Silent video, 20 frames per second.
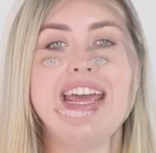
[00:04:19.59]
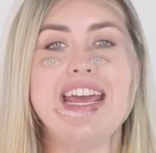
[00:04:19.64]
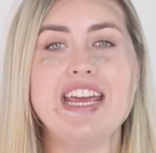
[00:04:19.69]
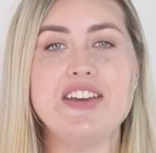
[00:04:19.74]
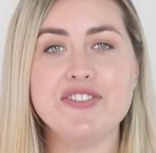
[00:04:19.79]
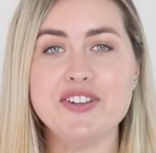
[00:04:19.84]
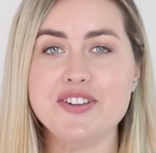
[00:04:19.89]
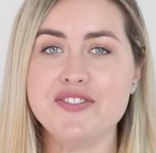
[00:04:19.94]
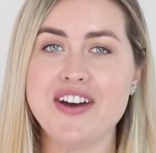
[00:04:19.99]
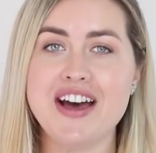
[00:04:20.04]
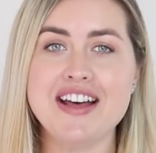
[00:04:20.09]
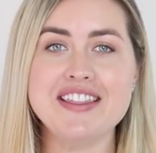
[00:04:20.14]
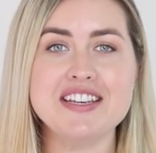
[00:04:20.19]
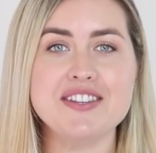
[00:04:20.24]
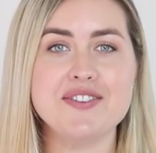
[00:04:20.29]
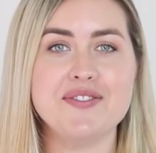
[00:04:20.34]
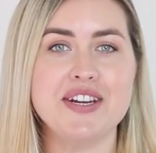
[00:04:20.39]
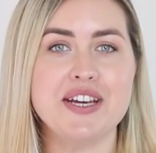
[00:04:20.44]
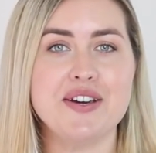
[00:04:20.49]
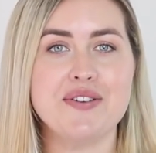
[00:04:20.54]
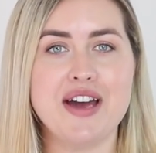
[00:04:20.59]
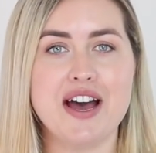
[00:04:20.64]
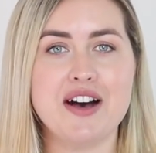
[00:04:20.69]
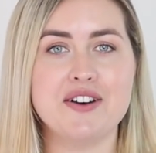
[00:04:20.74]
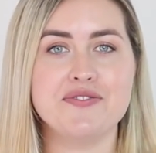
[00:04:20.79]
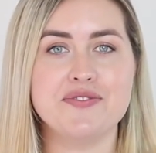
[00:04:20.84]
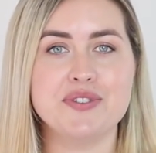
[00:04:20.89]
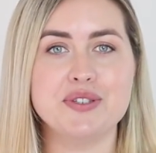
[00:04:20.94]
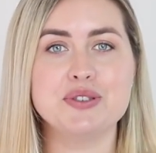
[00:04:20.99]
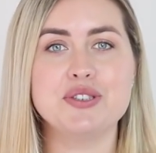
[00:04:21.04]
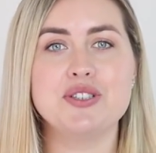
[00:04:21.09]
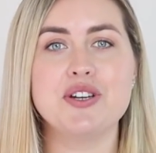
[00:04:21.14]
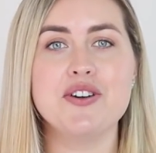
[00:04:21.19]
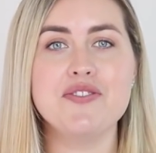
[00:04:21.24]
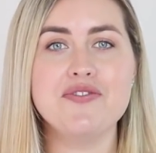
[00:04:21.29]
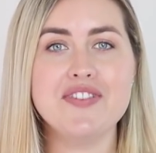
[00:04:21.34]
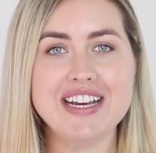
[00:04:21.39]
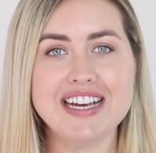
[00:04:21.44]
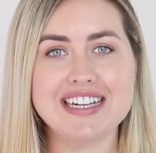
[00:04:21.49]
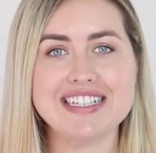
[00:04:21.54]
If you found this video helpful,
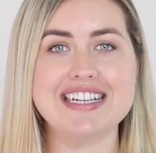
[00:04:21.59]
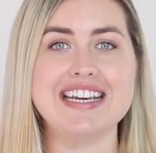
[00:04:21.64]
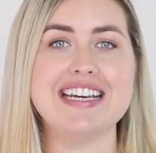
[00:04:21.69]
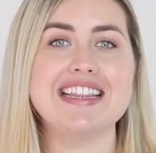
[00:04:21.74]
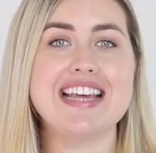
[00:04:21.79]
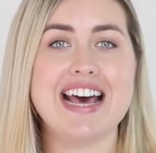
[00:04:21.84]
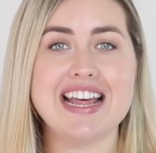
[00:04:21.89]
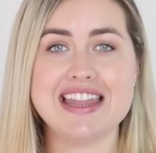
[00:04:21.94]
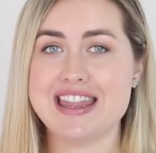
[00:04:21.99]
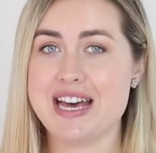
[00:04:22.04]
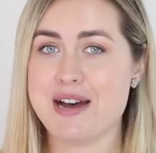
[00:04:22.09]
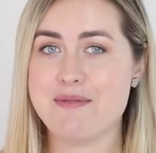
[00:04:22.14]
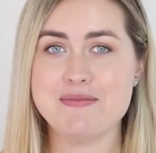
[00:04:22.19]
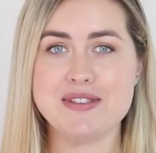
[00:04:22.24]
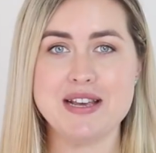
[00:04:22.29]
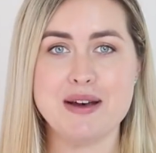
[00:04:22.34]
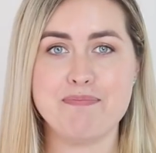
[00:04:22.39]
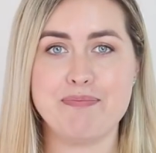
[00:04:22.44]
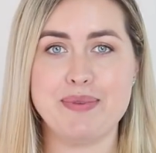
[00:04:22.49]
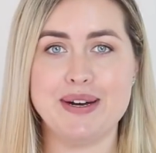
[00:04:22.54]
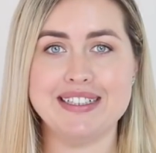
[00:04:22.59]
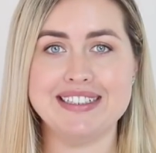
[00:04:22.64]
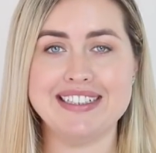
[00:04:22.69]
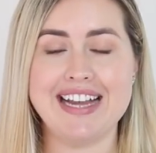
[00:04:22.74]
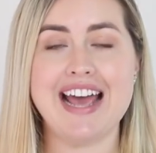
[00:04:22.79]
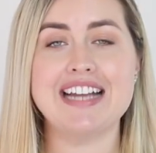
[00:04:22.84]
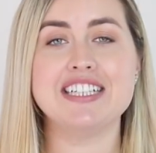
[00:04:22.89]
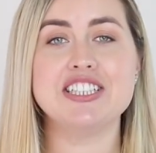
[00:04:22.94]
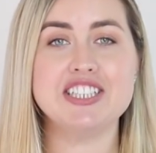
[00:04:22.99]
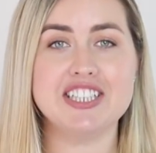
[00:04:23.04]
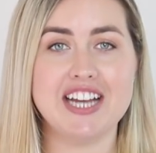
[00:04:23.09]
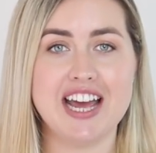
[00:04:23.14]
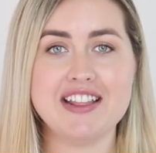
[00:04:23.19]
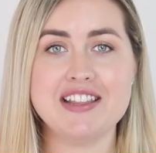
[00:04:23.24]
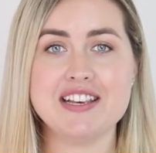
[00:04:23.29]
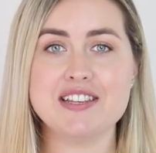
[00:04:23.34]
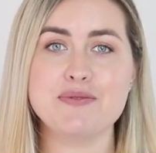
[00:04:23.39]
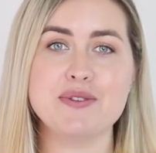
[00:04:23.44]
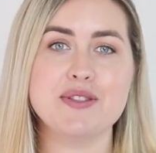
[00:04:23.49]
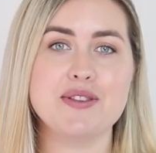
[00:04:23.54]
don't forget to hit that thumbs up button and share
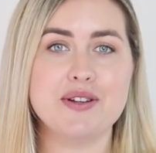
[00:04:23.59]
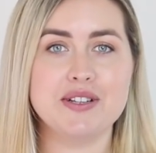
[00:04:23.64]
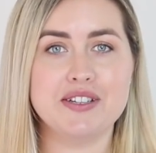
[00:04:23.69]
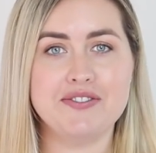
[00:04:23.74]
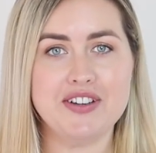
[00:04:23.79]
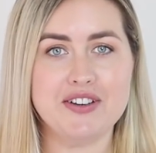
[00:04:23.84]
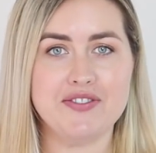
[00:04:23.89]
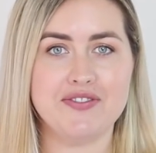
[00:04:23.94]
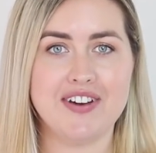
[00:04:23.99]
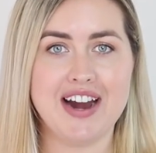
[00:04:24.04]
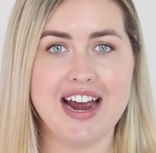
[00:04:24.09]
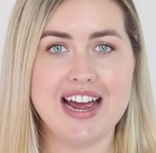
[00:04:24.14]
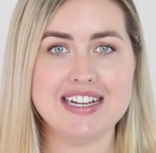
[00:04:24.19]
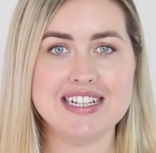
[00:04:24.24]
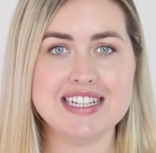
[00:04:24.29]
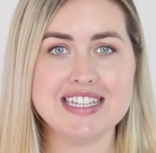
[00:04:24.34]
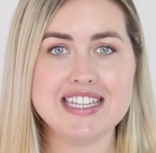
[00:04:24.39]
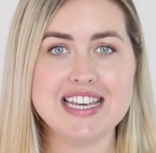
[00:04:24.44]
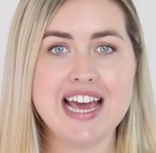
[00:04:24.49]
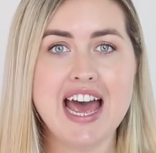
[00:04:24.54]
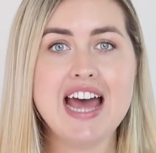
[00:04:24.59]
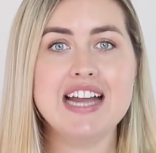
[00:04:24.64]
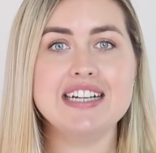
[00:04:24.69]
this with all of your friends.